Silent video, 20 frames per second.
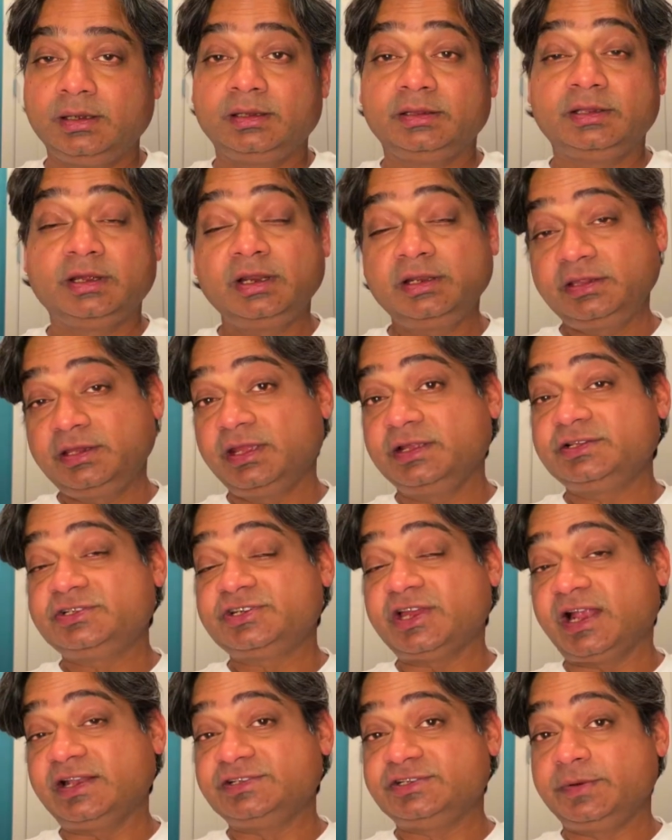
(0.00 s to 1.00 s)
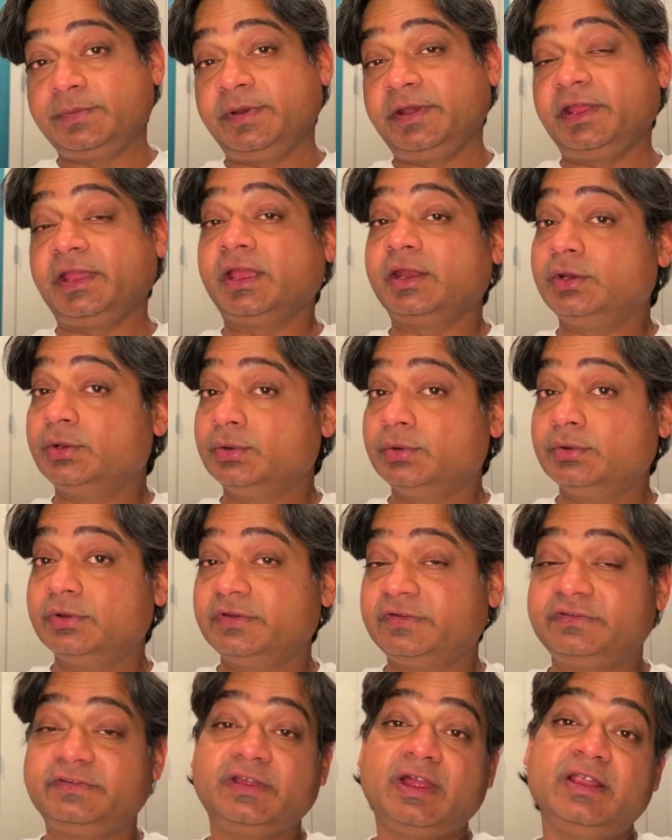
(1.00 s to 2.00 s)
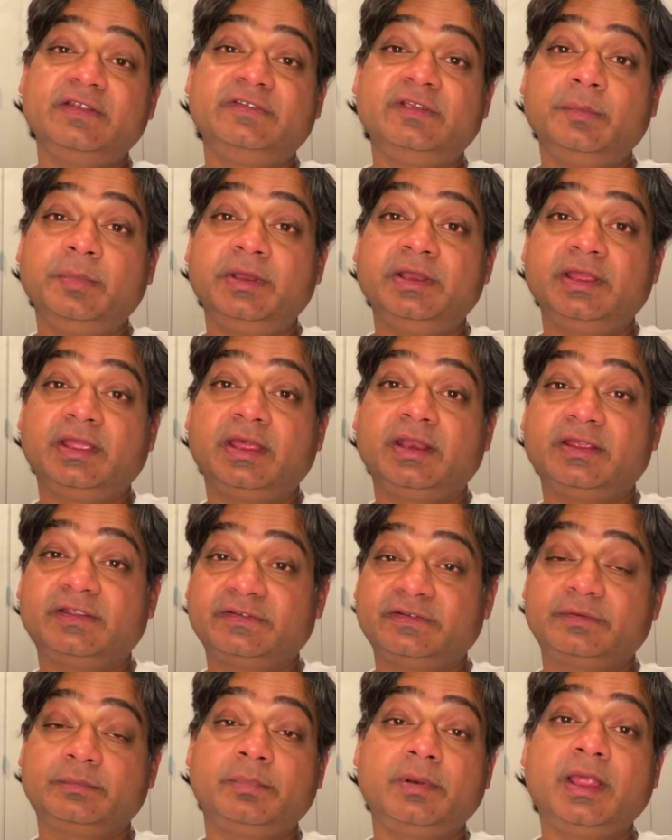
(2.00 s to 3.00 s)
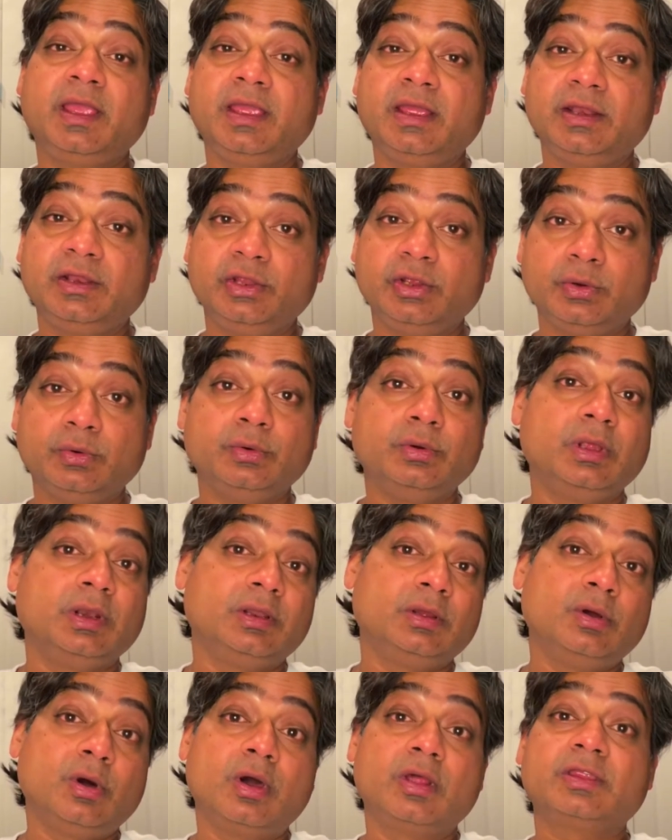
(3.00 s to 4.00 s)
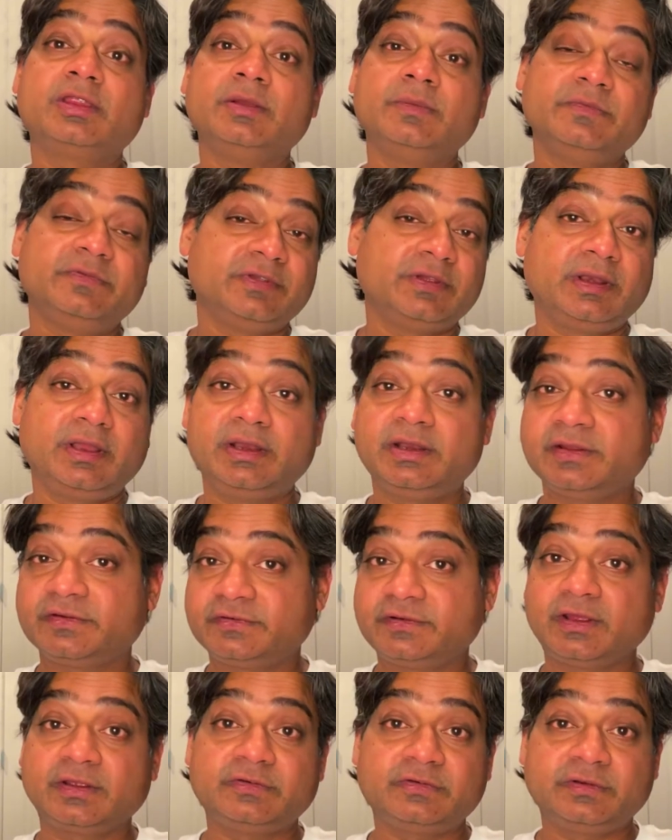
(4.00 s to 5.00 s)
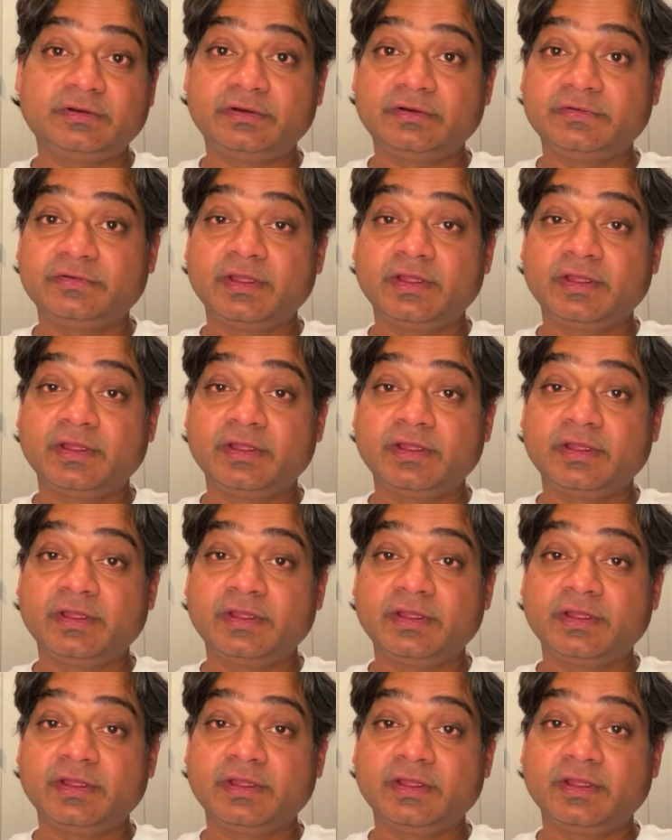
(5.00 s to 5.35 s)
Third thing ChatGPT can do is ChatGPT can explain you algorithms and data structures.